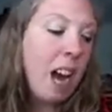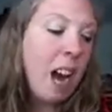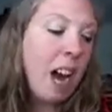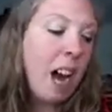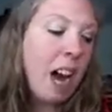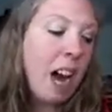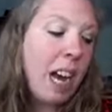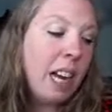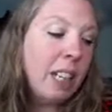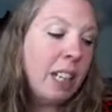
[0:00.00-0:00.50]

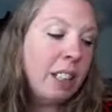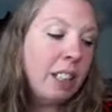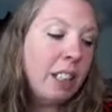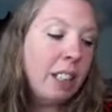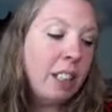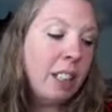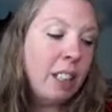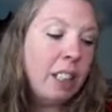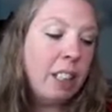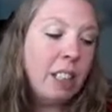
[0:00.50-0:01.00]
And
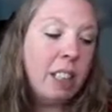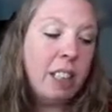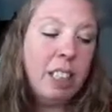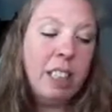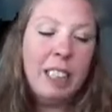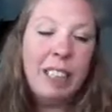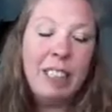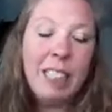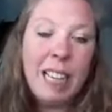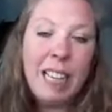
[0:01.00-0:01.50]

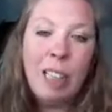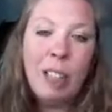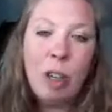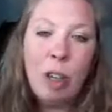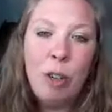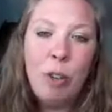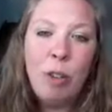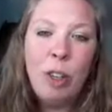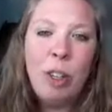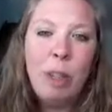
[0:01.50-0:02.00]

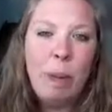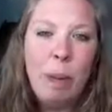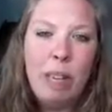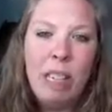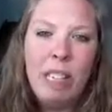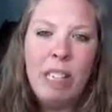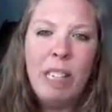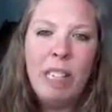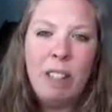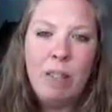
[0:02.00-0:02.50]
600
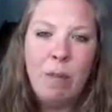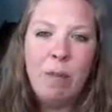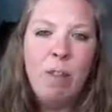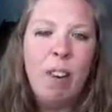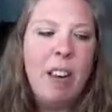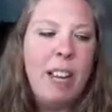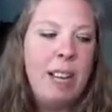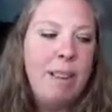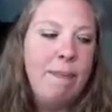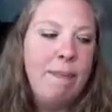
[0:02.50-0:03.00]
species of
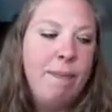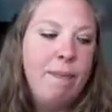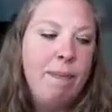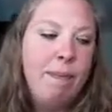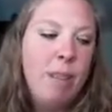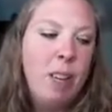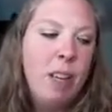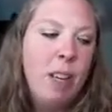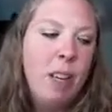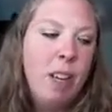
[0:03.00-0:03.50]
ray.
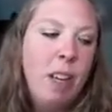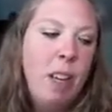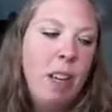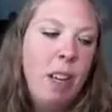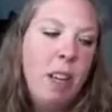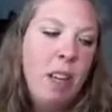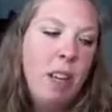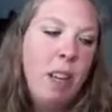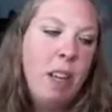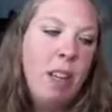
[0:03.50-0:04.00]

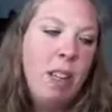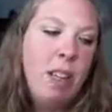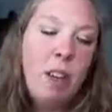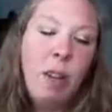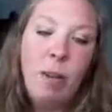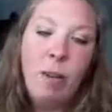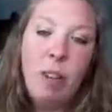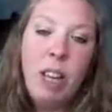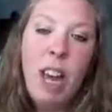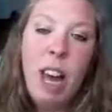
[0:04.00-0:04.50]

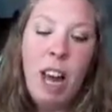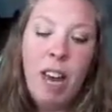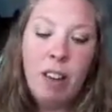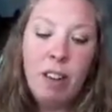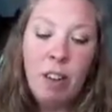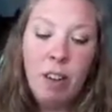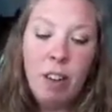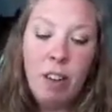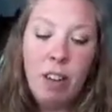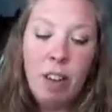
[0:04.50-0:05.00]
So yeah,
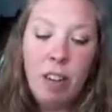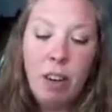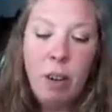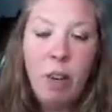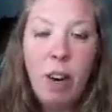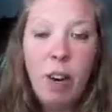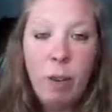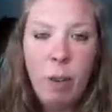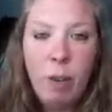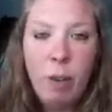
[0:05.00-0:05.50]

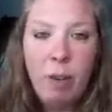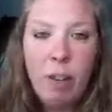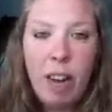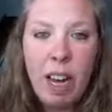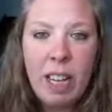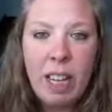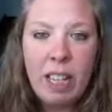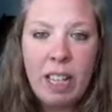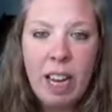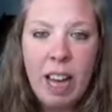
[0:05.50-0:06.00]
incredible
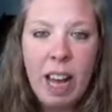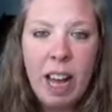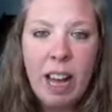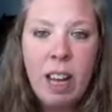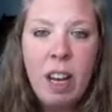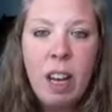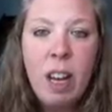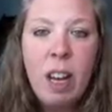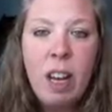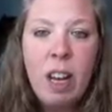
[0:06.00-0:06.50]
facts there.
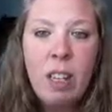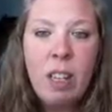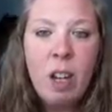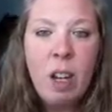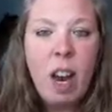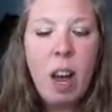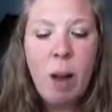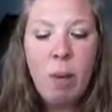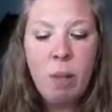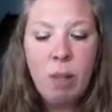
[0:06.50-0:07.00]
So
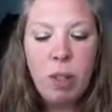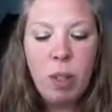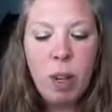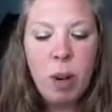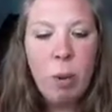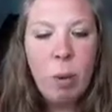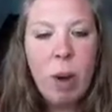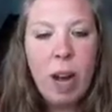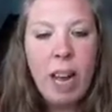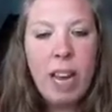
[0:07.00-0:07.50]
now I'm just going
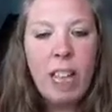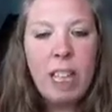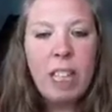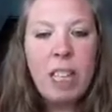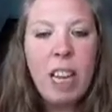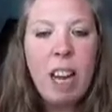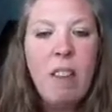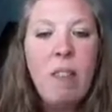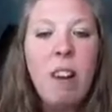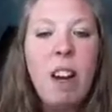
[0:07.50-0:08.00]
to wait and
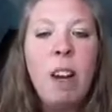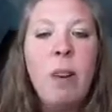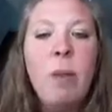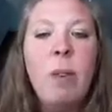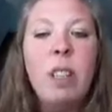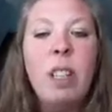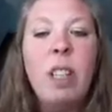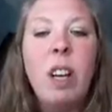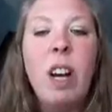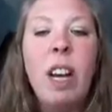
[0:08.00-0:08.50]
see if
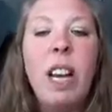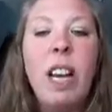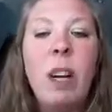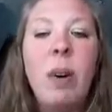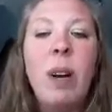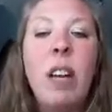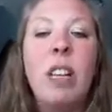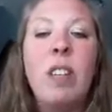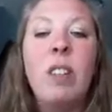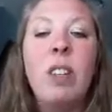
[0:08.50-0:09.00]
anyone's got any
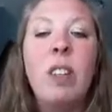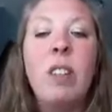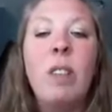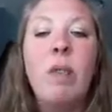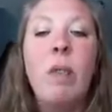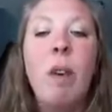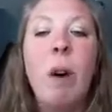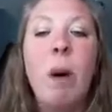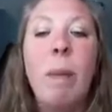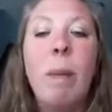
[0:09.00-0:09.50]
questions
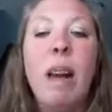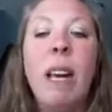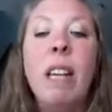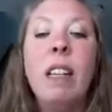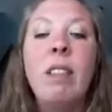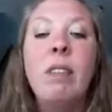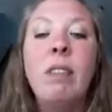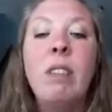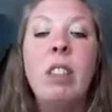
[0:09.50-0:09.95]
for me.